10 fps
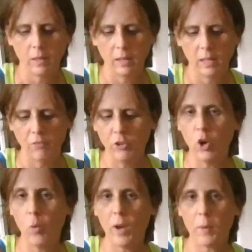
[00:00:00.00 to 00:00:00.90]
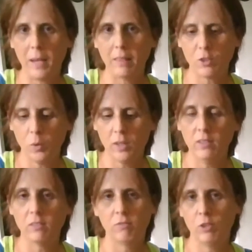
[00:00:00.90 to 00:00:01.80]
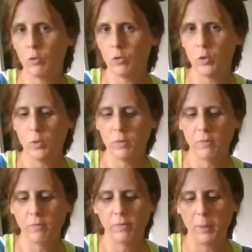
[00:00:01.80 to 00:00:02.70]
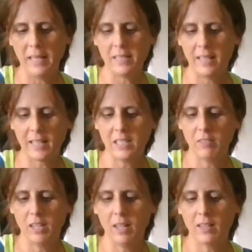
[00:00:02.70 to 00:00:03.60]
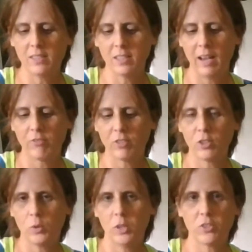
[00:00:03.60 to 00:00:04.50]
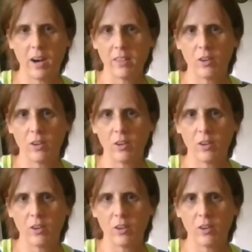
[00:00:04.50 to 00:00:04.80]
If you don't want to paint the toys, don't do the painting activity until after the toys are out of there,